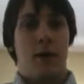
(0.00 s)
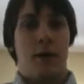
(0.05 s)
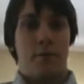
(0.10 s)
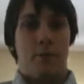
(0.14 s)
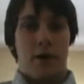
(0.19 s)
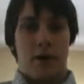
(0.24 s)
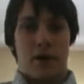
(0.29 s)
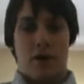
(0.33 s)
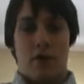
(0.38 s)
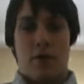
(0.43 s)

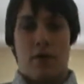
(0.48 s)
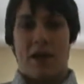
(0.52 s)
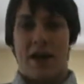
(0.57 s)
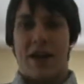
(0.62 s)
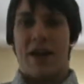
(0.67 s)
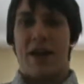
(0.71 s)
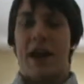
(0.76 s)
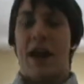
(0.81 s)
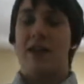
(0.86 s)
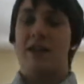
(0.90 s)
But going
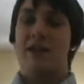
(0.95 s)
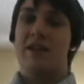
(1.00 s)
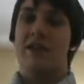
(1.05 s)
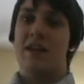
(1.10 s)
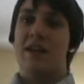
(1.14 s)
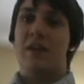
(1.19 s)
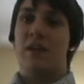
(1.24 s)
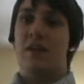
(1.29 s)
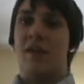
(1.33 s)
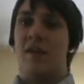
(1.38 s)
in, I
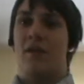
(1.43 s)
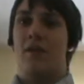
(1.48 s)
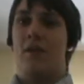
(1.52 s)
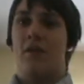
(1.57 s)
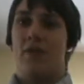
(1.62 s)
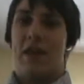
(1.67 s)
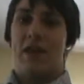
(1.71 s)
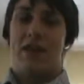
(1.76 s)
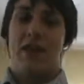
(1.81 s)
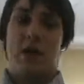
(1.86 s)
did
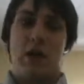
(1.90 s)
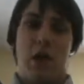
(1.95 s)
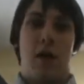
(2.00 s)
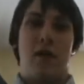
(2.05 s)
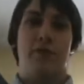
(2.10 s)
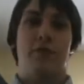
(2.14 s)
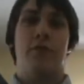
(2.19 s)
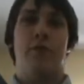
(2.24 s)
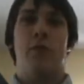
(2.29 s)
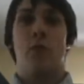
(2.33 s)
learn that there
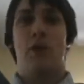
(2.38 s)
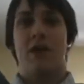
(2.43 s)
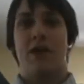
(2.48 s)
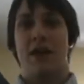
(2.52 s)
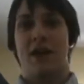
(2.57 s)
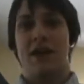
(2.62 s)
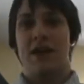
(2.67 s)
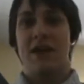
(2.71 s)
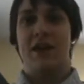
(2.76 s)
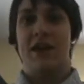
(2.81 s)
are 4
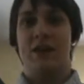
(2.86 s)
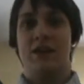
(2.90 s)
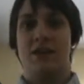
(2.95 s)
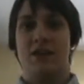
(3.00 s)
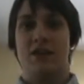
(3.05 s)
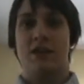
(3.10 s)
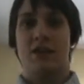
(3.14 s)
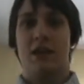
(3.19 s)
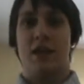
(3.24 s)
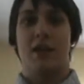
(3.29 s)

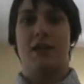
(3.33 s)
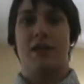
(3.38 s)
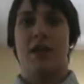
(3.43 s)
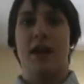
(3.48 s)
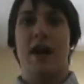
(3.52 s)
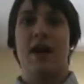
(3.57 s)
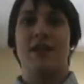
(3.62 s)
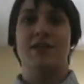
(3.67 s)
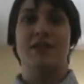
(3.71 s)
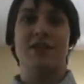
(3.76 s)
techniques that the
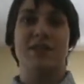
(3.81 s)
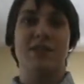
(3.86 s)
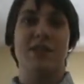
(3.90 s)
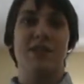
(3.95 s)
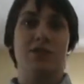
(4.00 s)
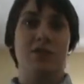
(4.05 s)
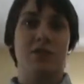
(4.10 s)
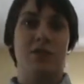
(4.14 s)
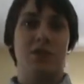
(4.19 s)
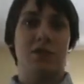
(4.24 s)
Nazis
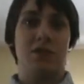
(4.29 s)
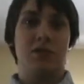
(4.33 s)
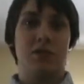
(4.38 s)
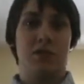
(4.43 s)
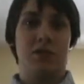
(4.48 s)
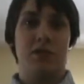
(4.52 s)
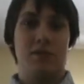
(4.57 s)
used.